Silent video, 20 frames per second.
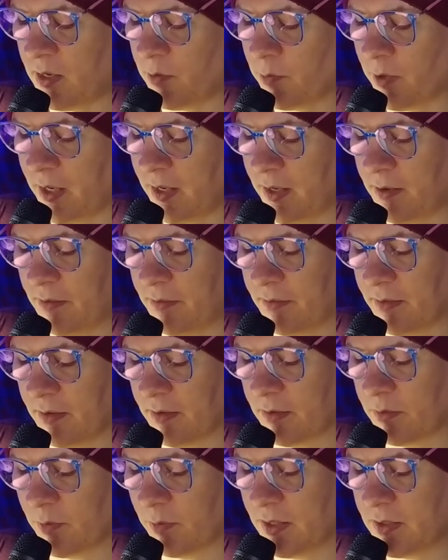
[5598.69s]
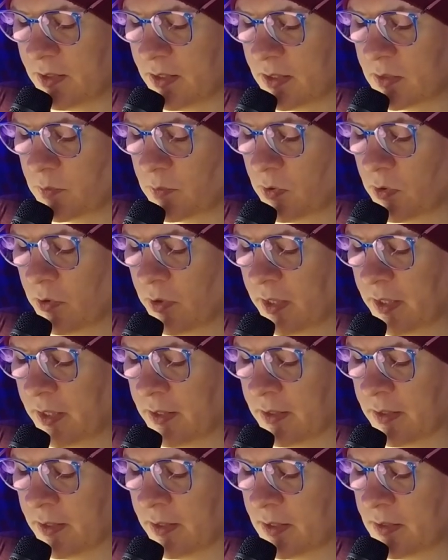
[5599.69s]
ways and went exploring at
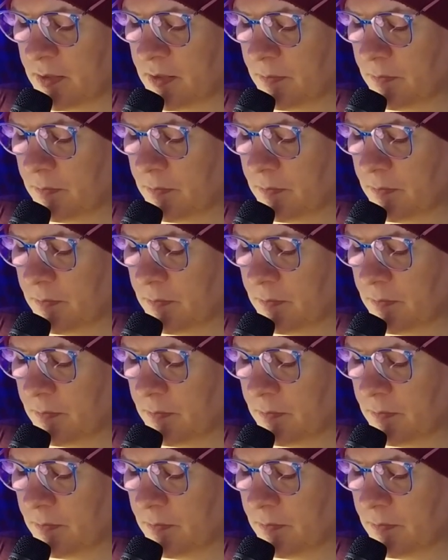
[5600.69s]
night.